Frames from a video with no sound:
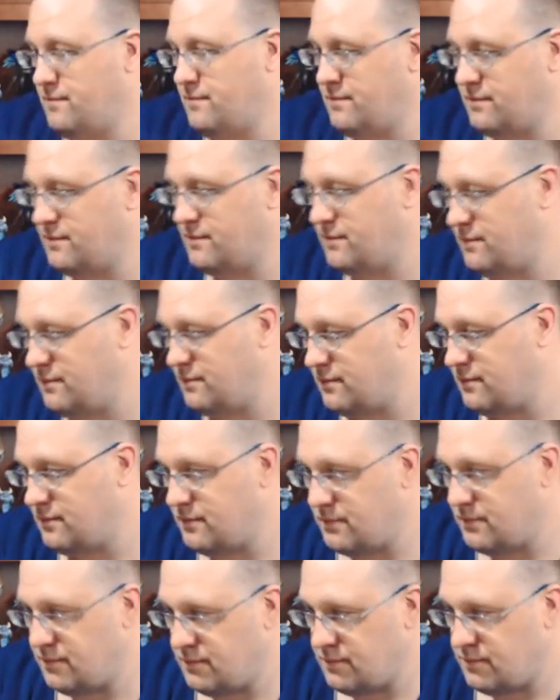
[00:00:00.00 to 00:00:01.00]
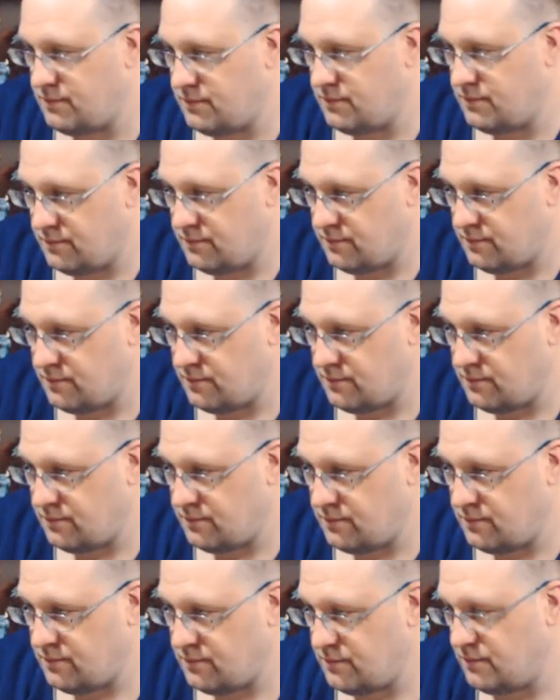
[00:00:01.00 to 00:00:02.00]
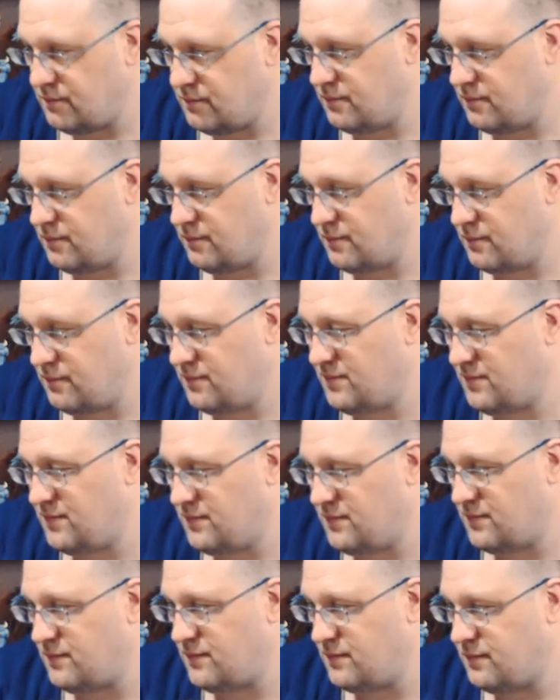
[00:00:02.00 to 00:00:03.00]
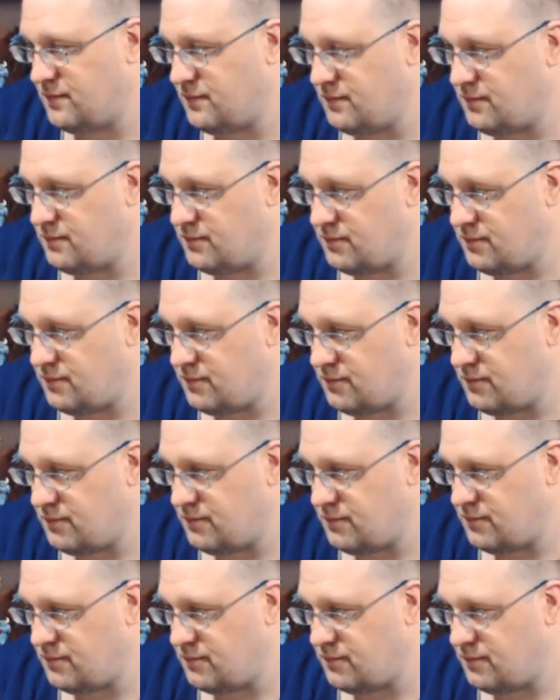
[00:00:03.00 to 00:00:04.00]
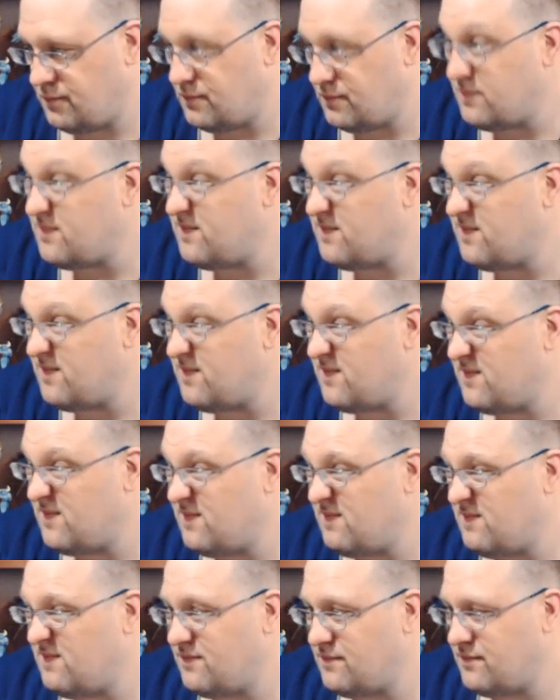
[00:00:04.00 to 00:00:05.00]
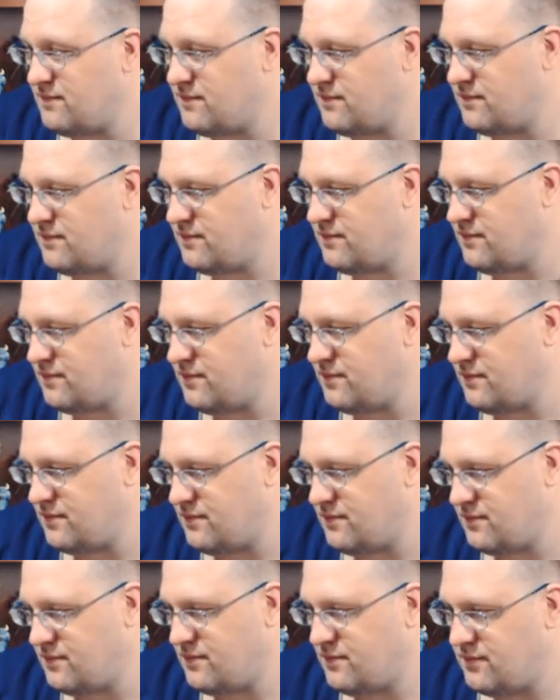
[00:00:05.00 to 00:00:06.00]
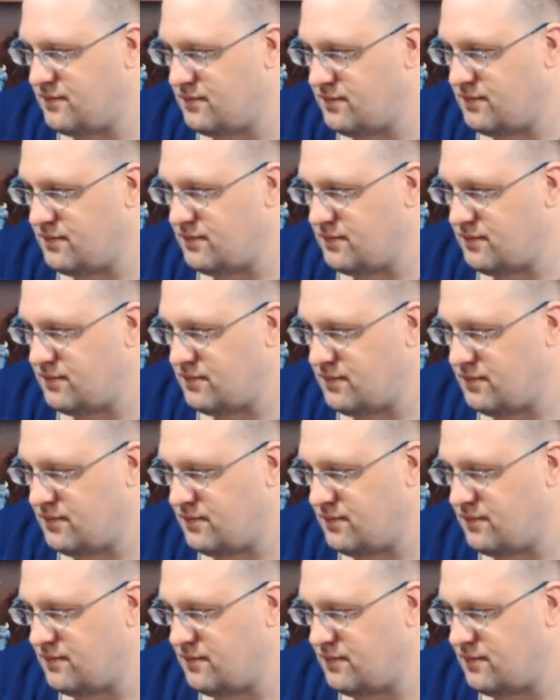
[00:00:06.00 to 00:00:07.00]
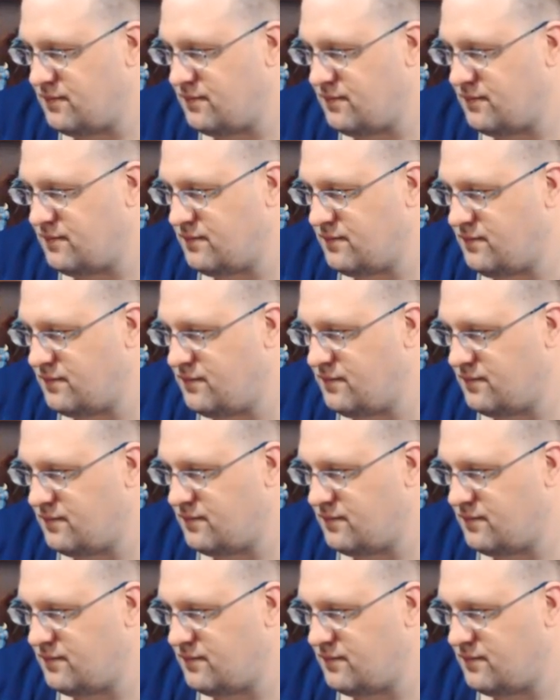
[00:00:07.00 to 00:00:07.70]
Nobody speaks.